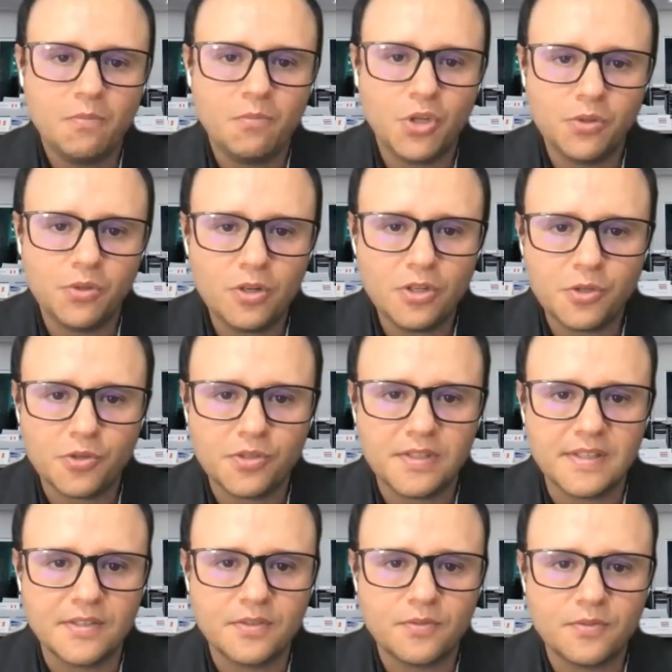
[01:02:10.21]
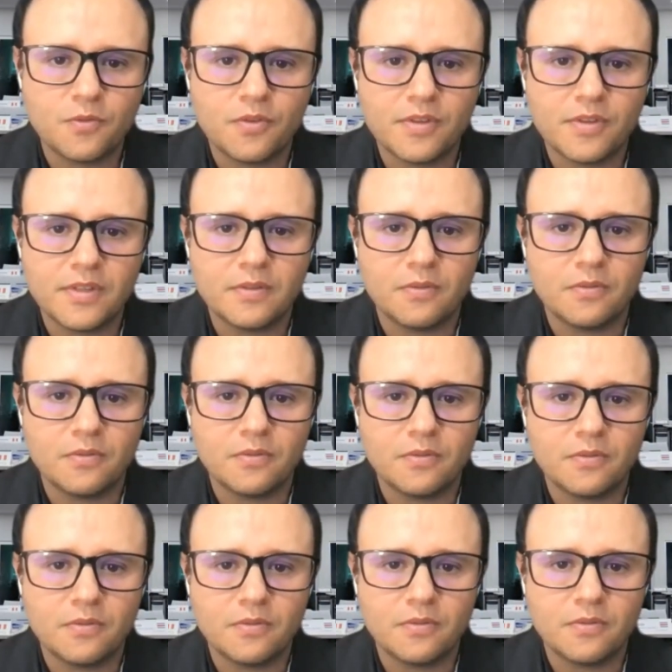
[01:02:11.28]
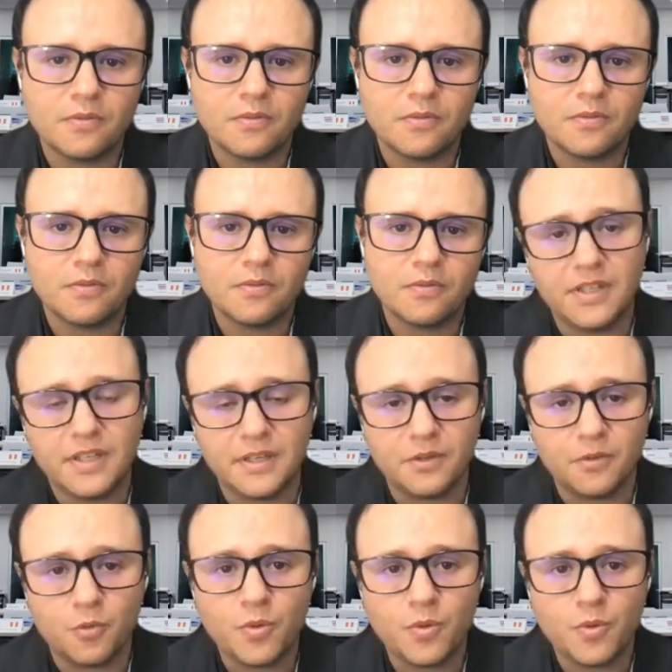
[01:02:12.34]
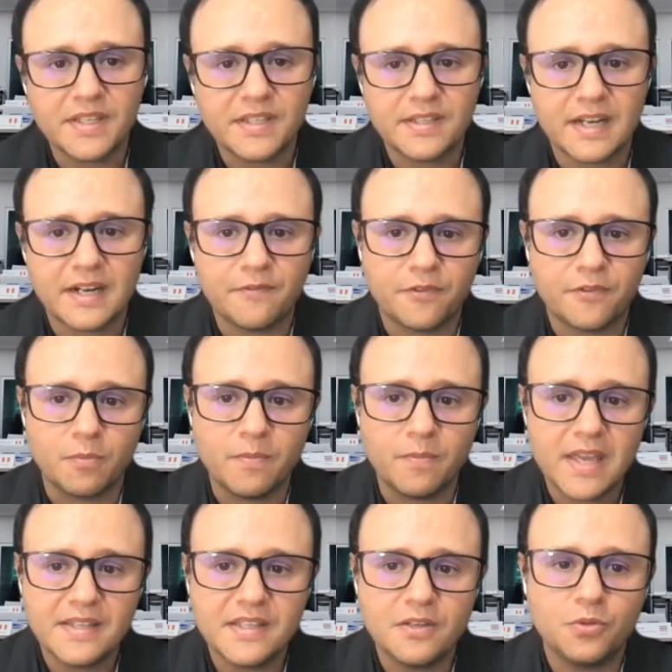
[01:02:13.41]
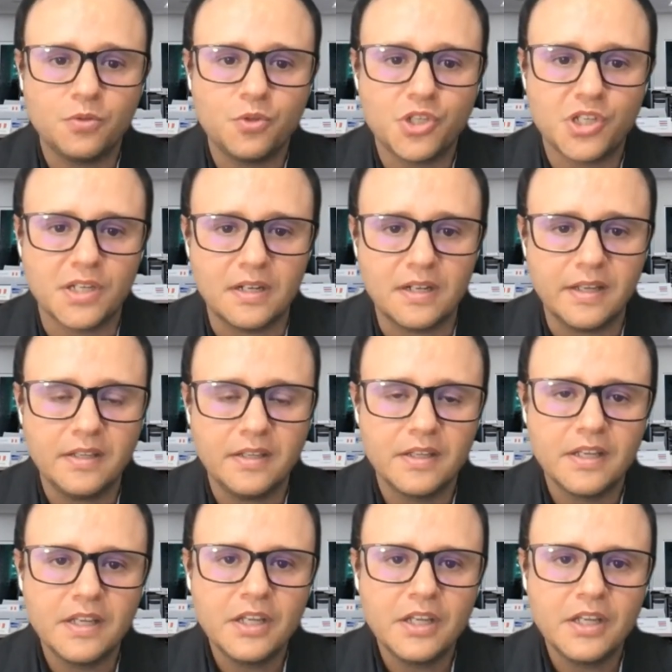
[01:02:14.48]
but also since 2014, we start from Mexico to Chile